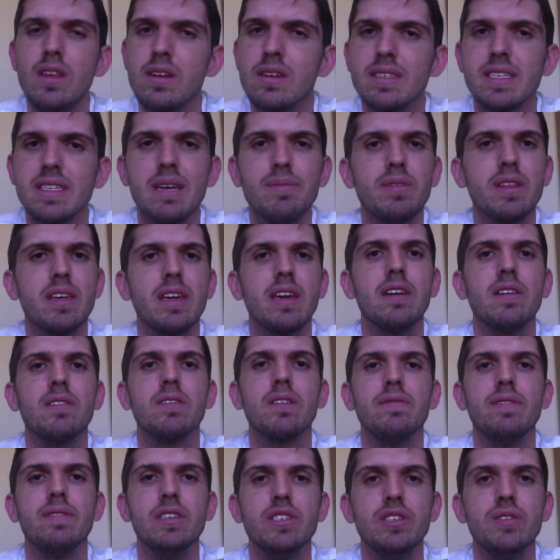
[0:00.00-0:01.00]
Same with King
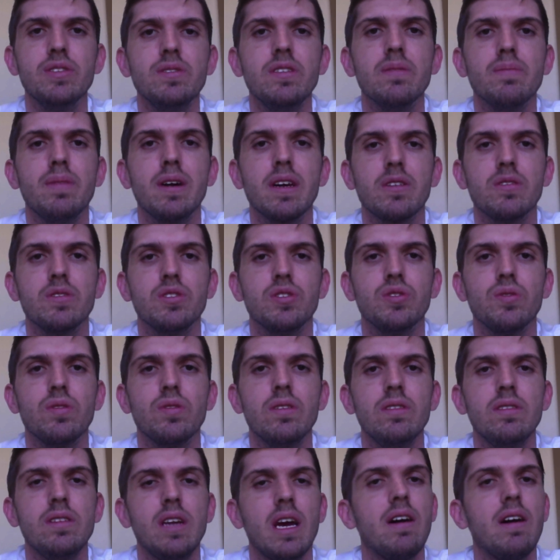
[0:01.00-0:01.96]
Griffey Jr., Michael Jordan.